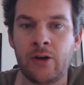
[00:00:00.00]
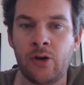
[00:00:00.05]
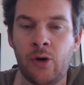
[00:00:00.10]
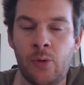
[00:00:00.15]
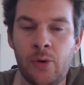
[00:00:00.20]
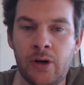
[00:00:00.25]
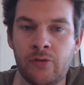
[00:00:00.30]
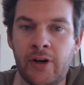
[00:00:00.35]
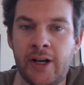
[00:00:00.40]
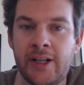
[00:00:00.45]
I
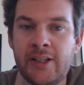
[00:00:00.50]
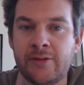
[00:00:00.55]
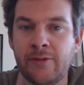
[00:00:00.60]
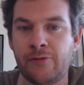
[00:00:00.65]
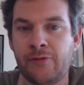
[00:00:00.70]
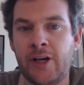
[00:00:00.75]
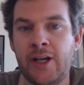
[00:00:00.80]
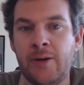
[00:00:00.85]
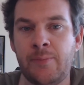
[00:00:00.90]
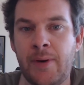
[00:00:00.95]
want to read some
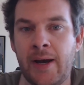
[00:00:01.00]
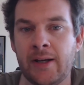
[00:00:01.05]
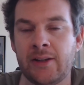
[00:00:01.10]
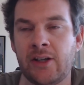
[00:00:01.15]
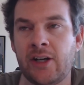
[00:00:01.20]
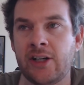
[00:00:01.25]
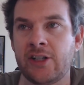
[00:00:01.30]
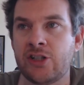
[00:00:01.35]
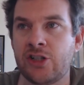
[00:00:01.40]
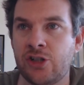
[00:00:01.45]
feedback that
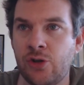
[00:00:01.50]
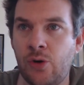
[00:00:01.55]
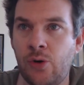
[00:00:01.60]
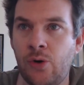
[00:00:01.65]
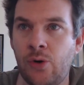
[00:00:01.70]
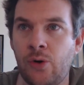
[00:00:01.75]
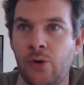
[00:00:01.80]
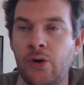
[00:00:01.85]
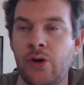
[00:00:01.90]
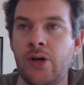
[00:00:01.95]
I
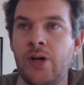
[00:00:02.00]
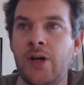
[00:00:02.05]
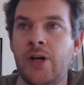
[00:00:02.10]
saw